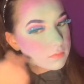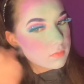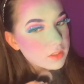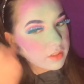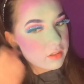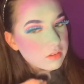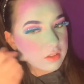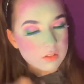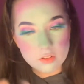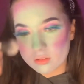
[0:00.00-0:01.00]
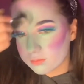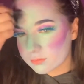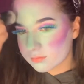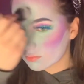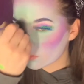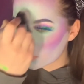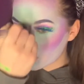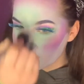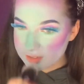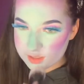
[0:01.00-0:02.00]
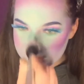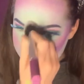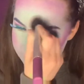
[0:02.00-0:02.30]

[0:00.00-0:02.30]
It did a little justice,